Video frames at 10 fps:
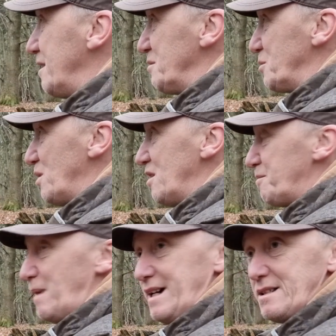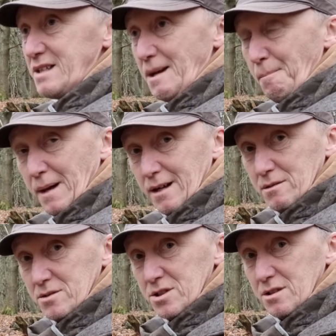it was worth paying
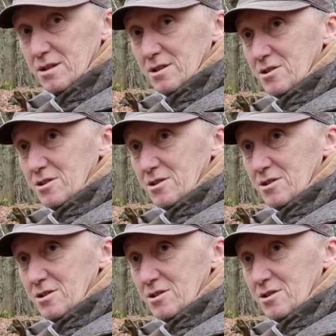£10